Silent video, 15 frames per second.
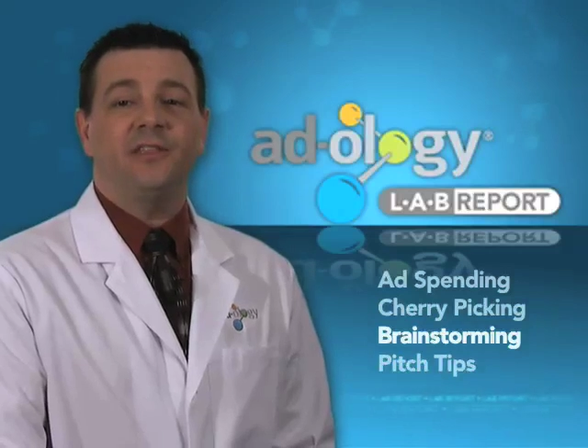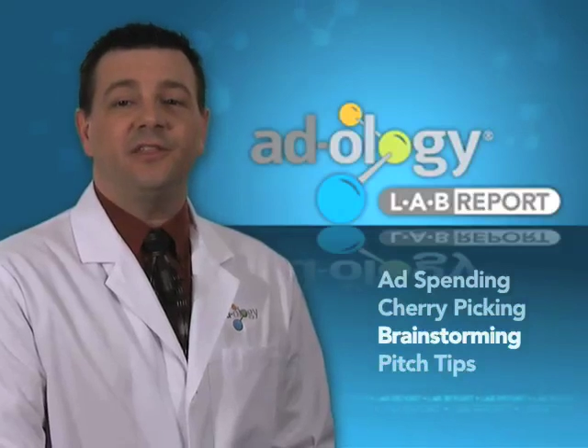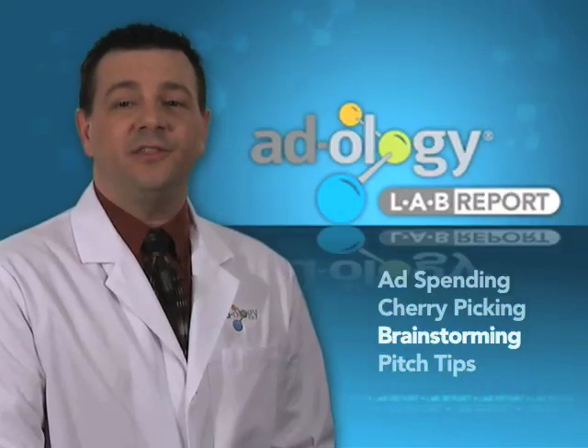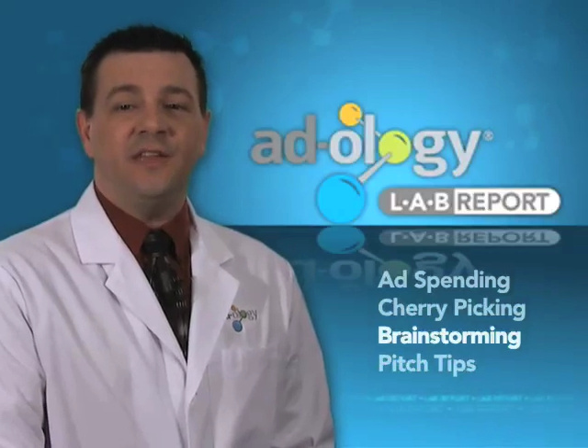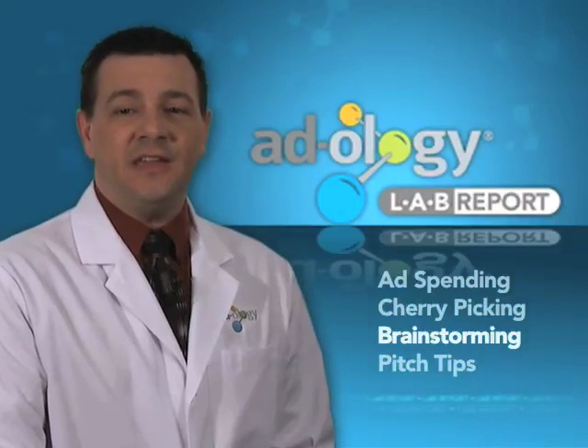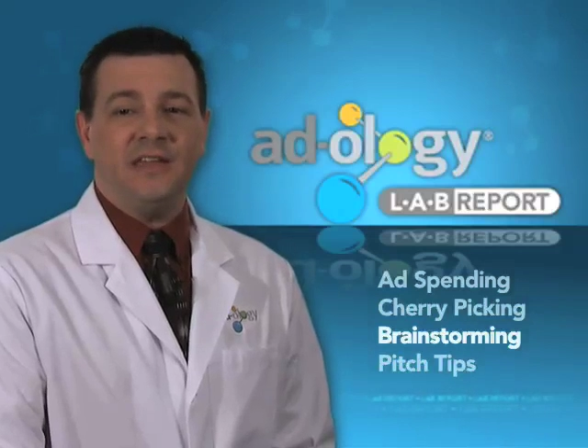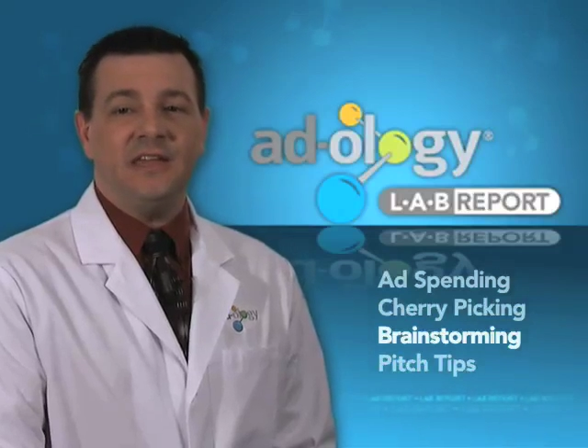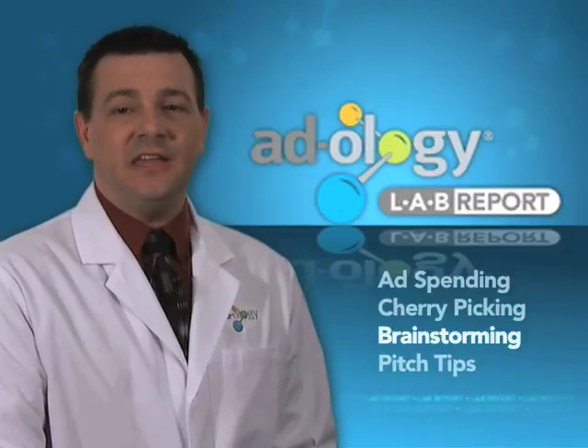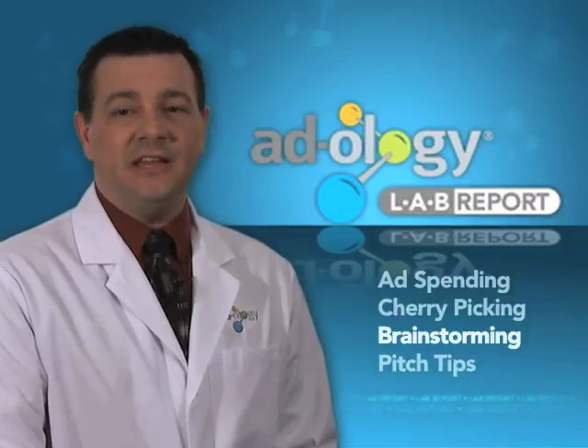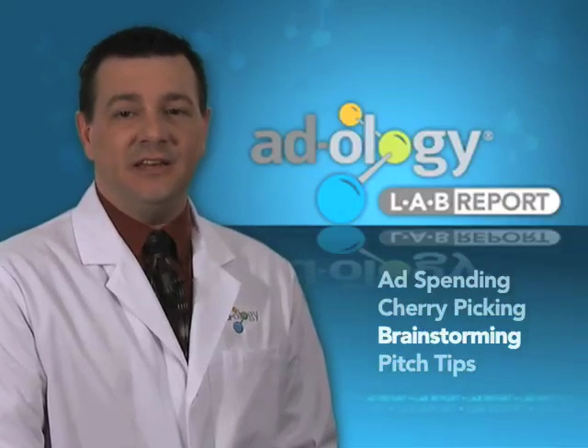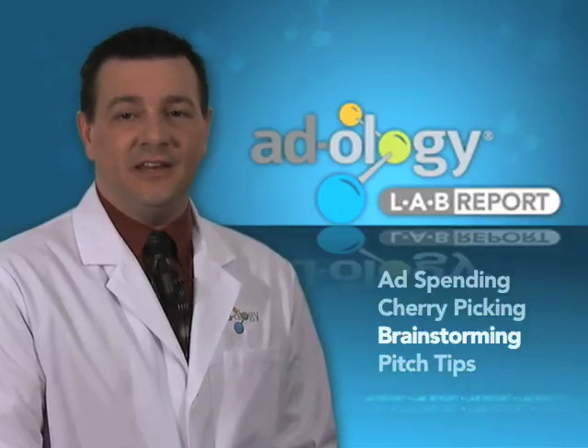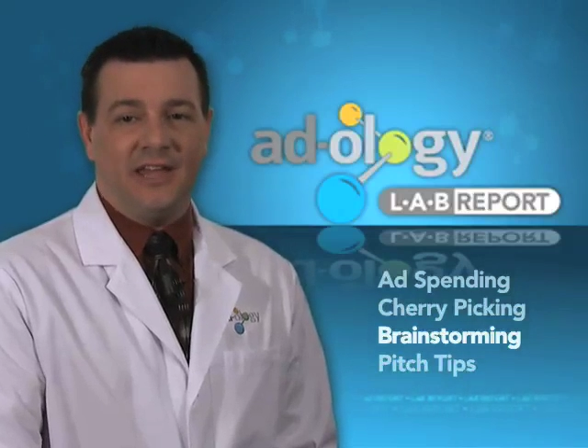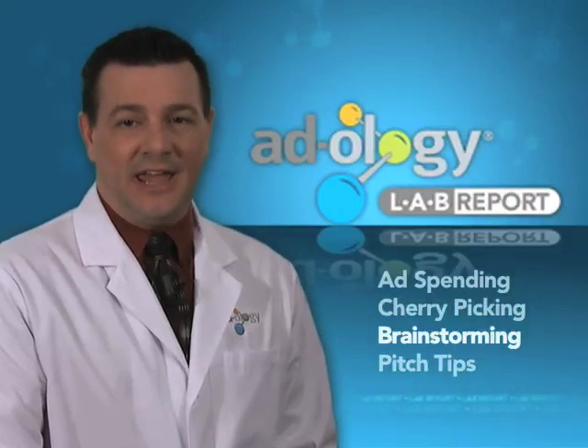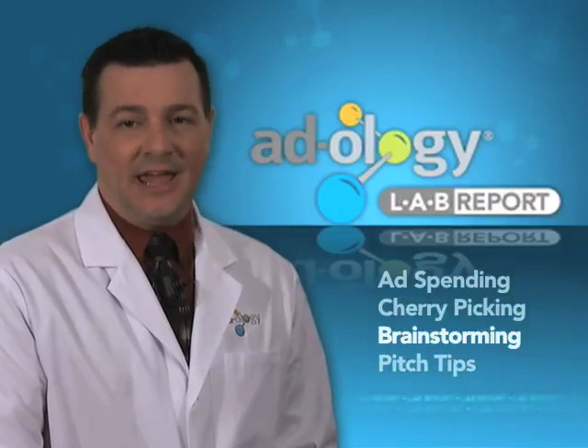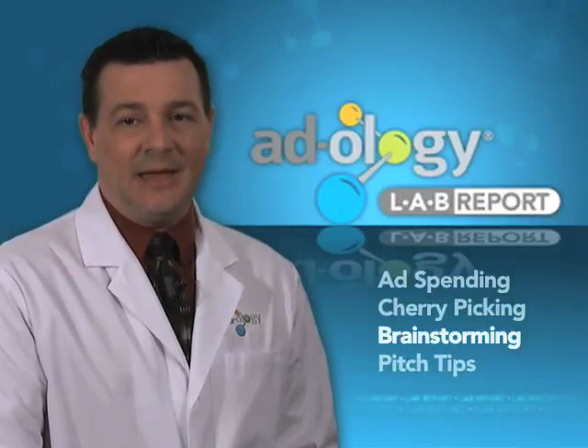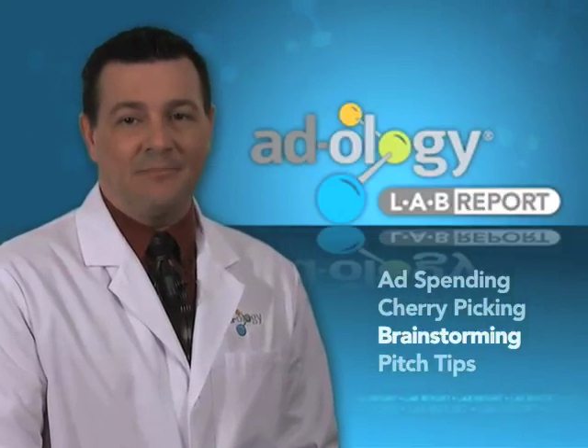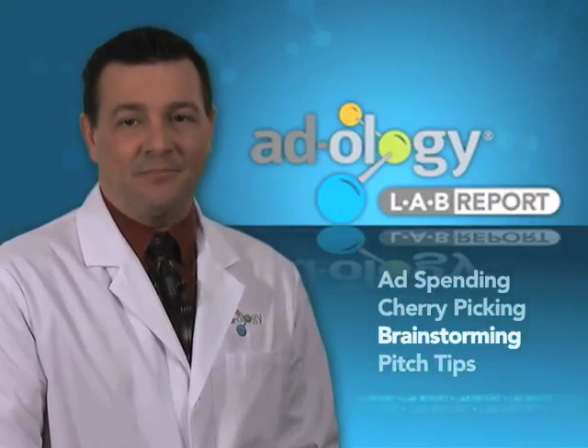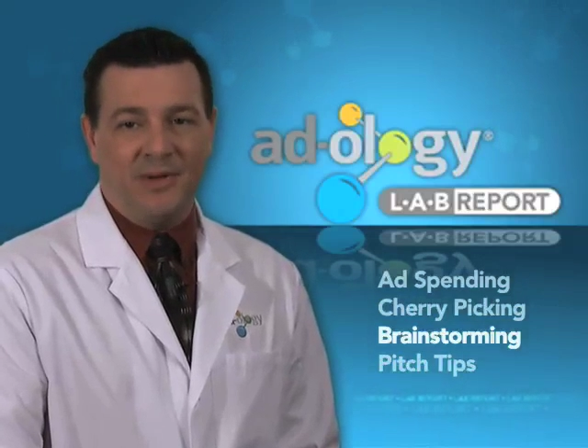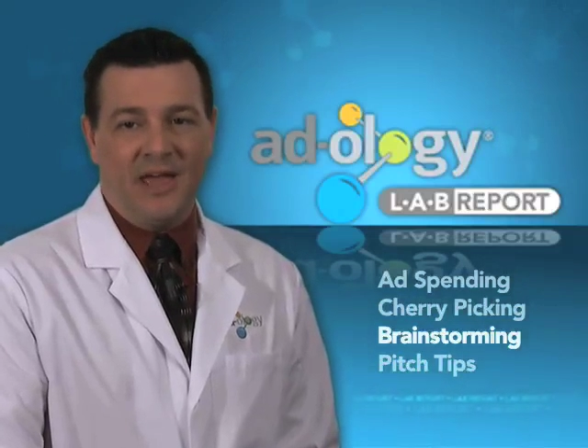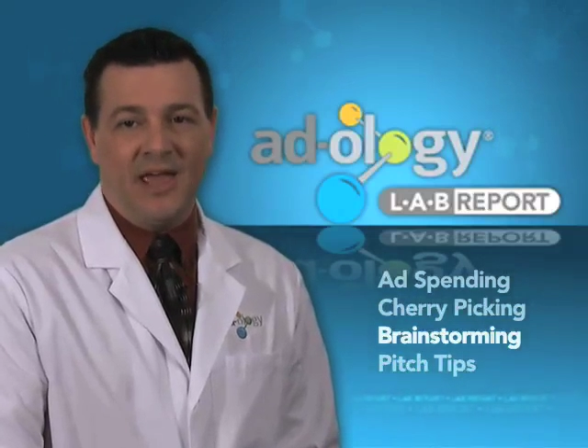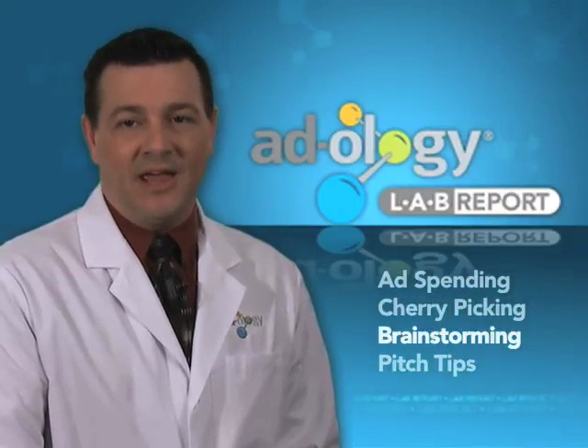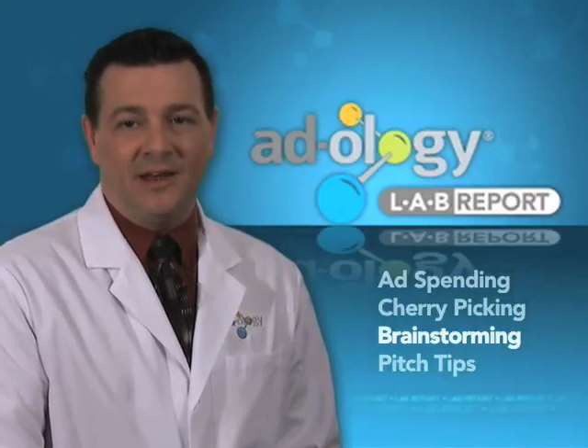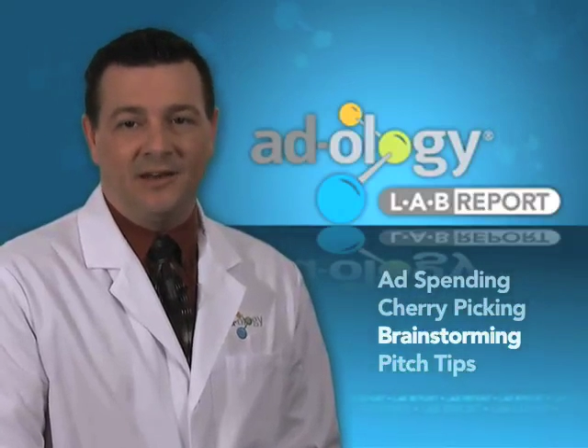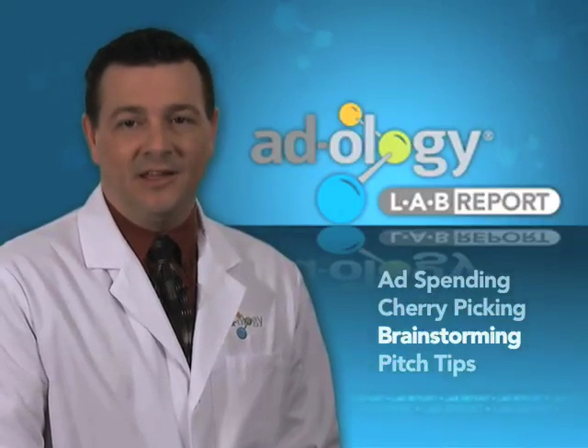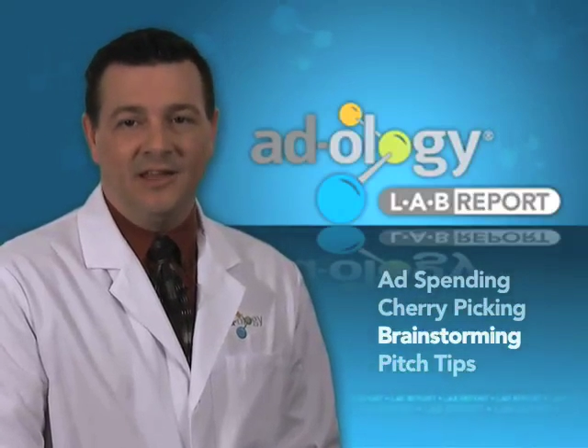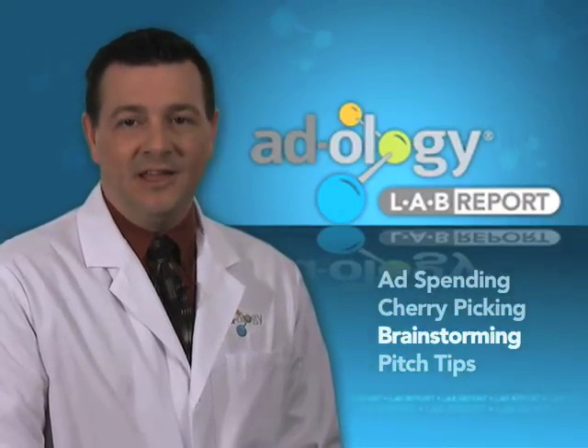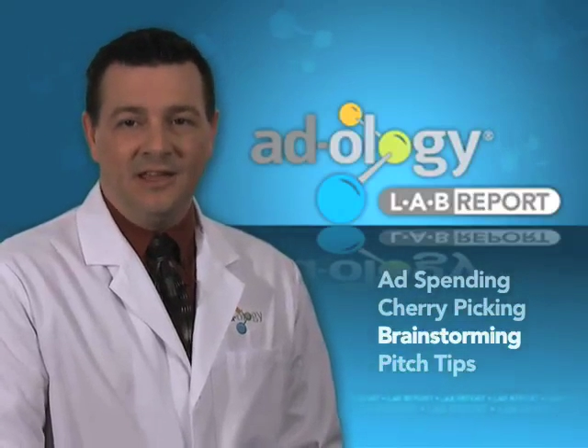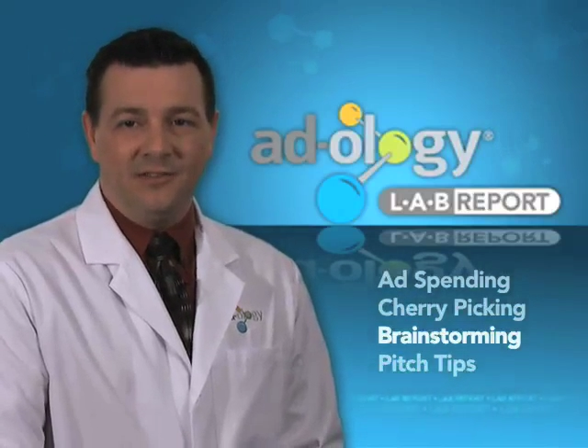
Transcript: a thinking campaign.